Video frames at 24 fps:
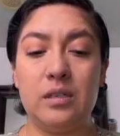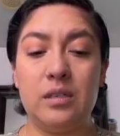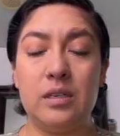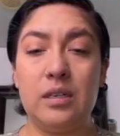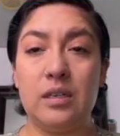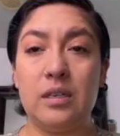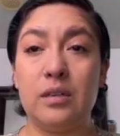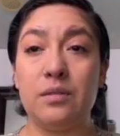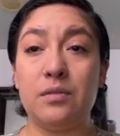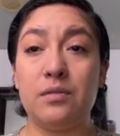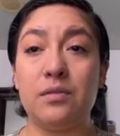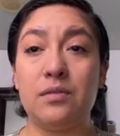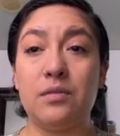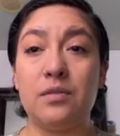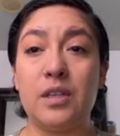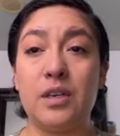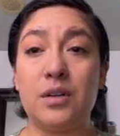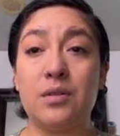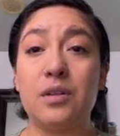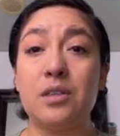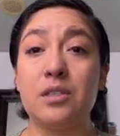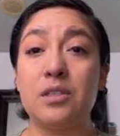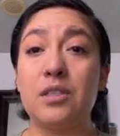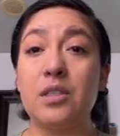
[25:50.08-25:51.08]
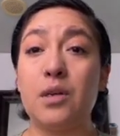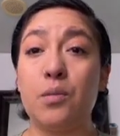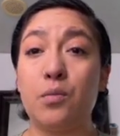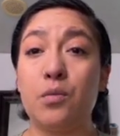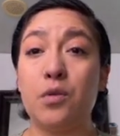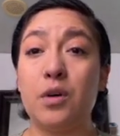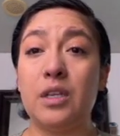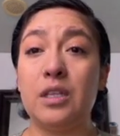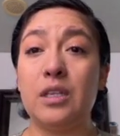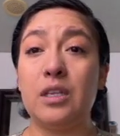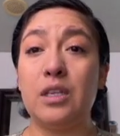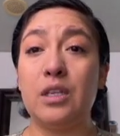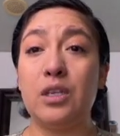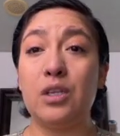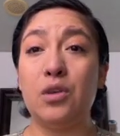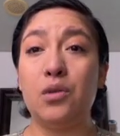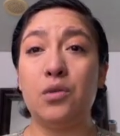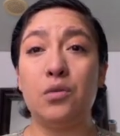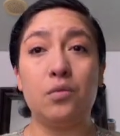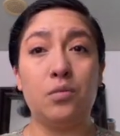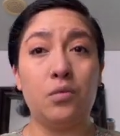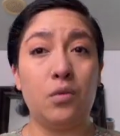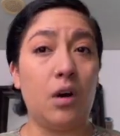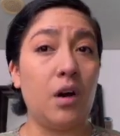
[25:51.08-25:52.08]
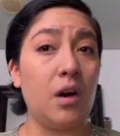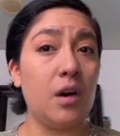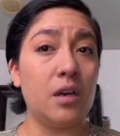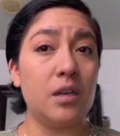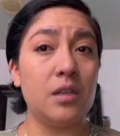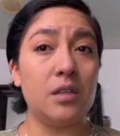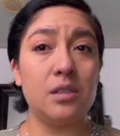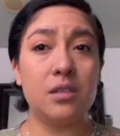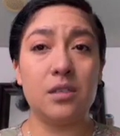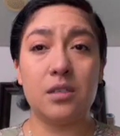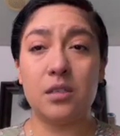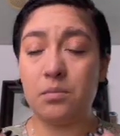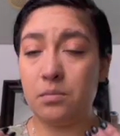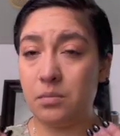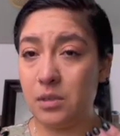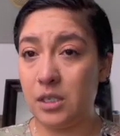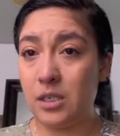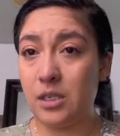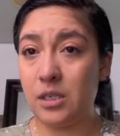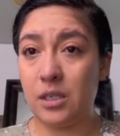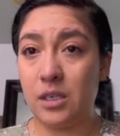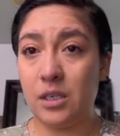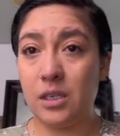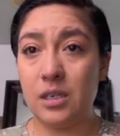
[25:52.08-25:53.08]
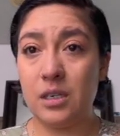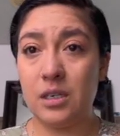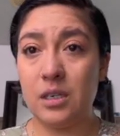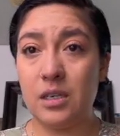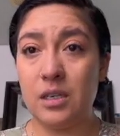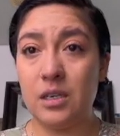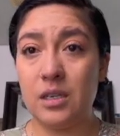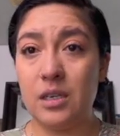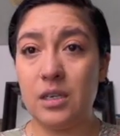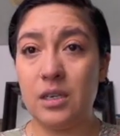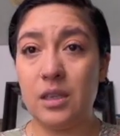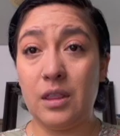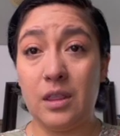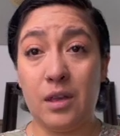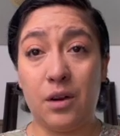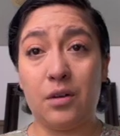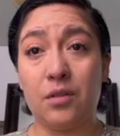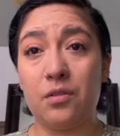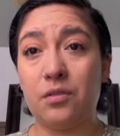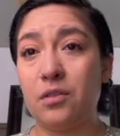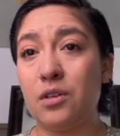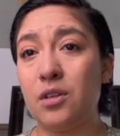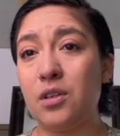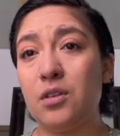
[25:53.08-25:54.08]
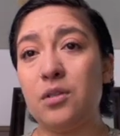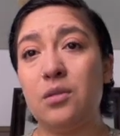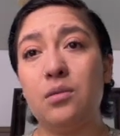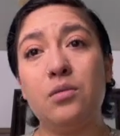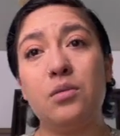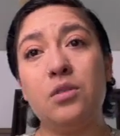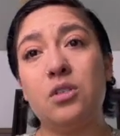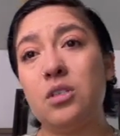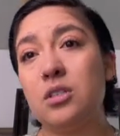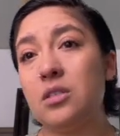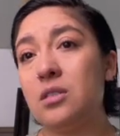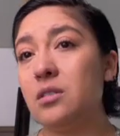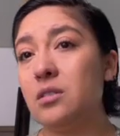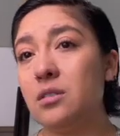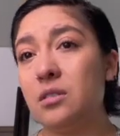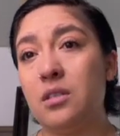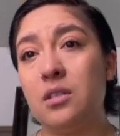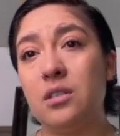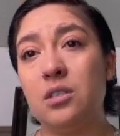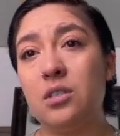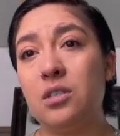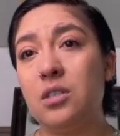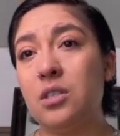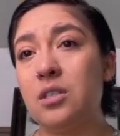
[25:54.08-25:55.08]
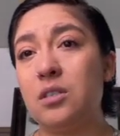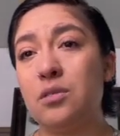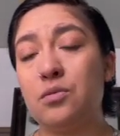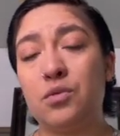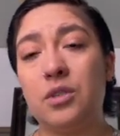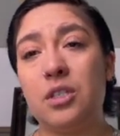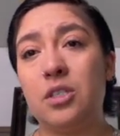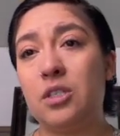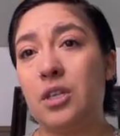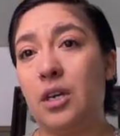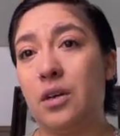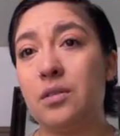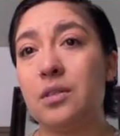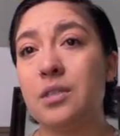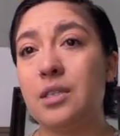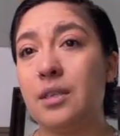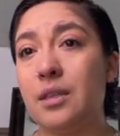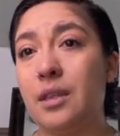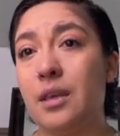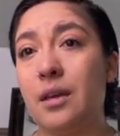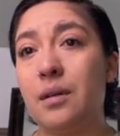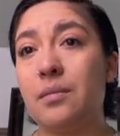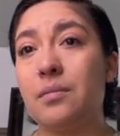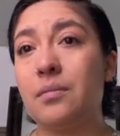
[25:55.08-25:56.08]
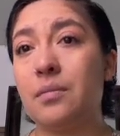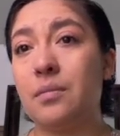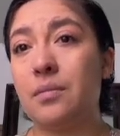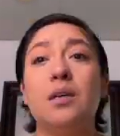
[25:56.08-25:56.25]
if there is someone you want to be there for you, just reach out to them.